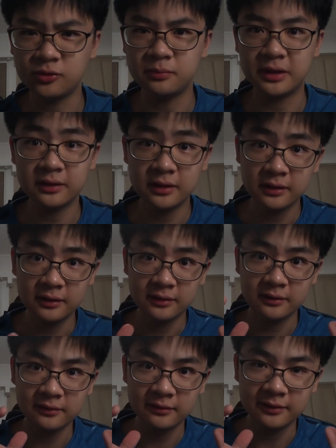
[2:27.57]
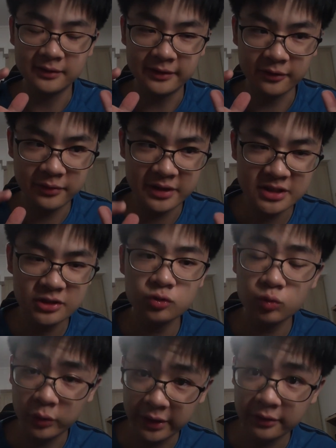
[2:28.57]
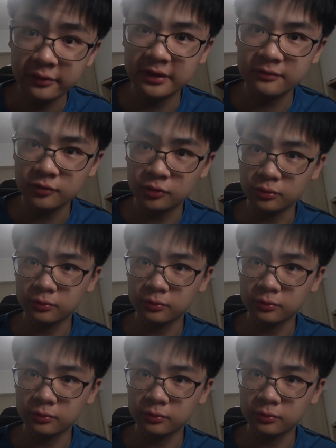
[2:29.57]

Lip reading: but the questions will give you